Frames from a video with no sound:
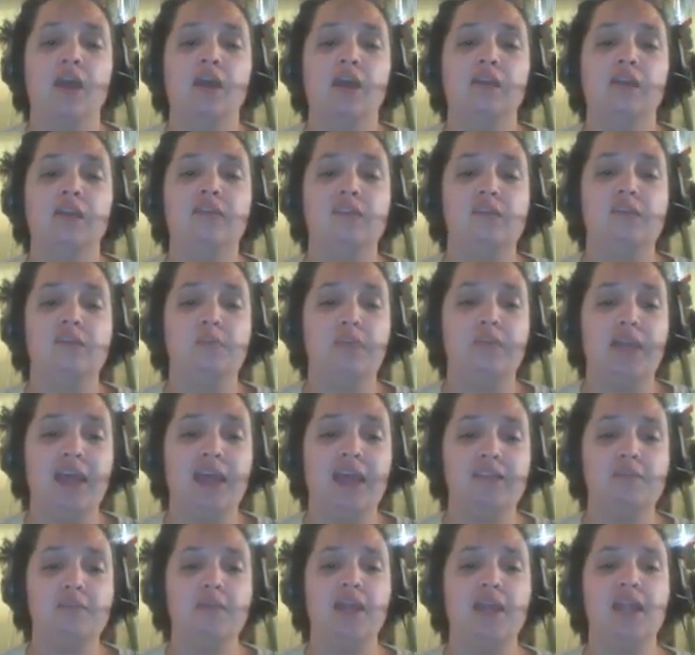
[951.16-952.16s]

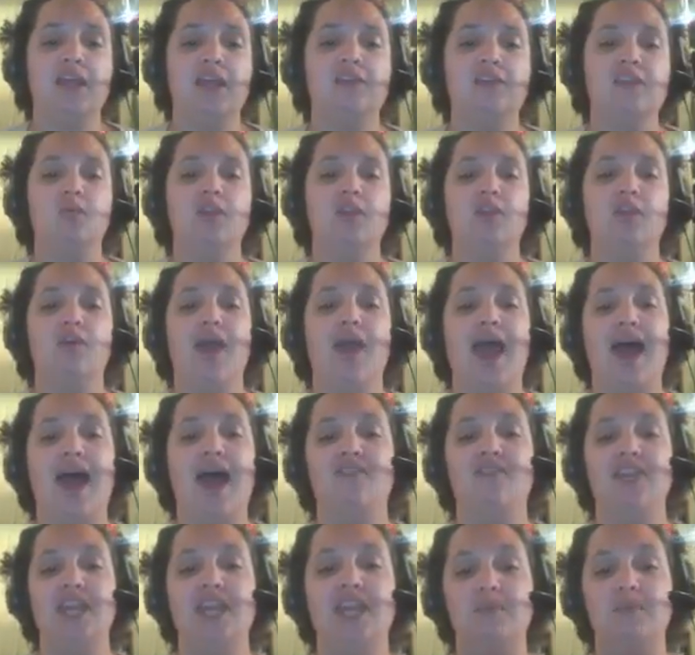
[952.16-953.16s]
Displacement is when you have
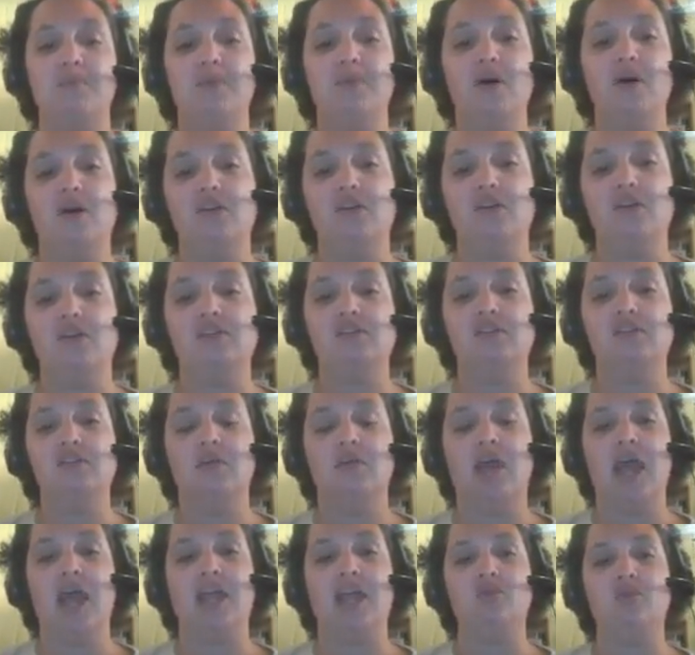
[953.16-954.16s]
an impulse
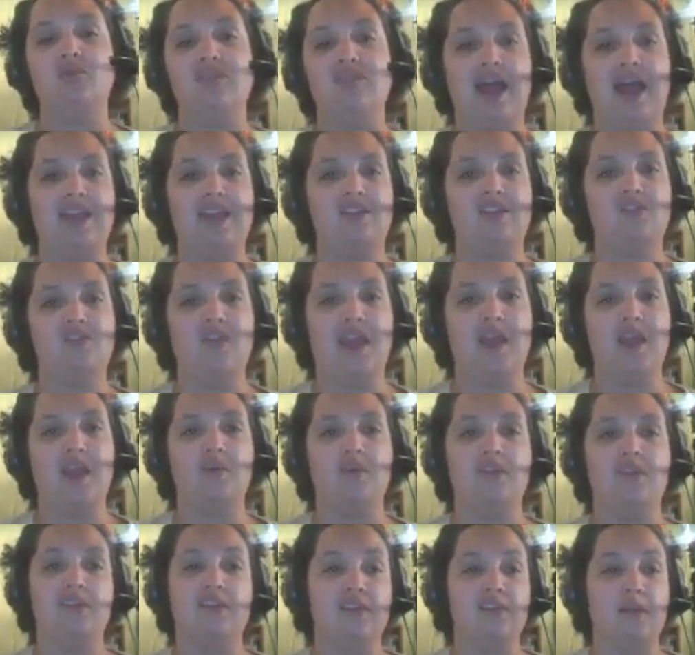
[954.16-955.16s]
and you satisfy it
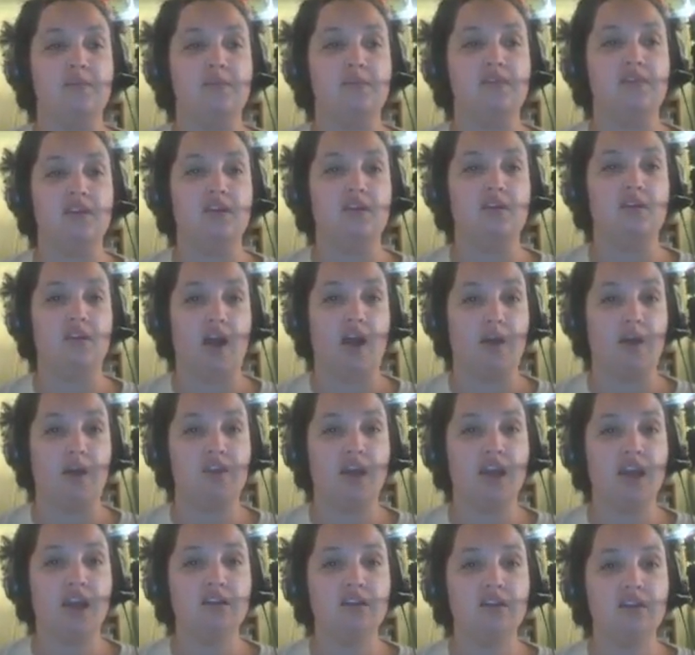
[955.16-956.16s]
with a substitute
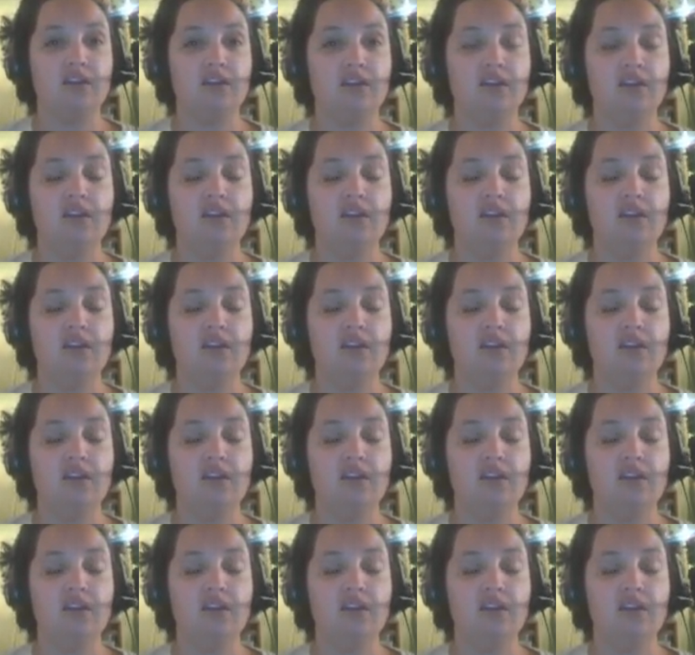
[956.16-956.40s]
object.